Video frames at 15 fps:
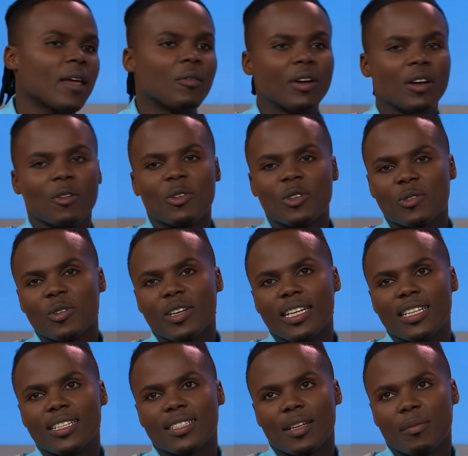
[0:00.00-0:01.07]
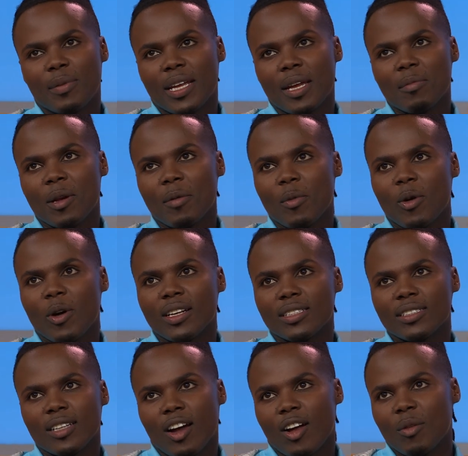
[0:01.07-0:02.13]
when it was released, it became number
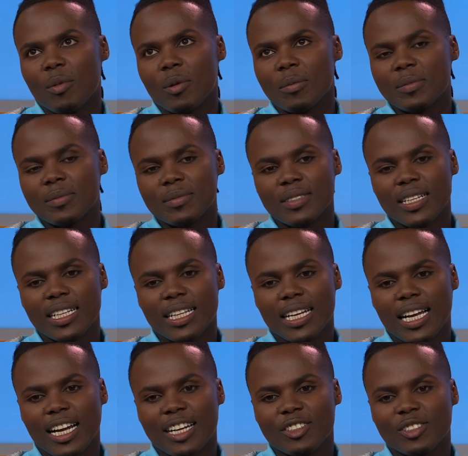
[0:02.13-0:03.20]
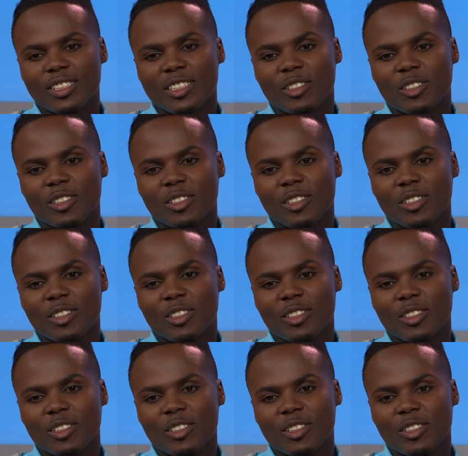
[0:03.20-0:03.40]
one album in the country.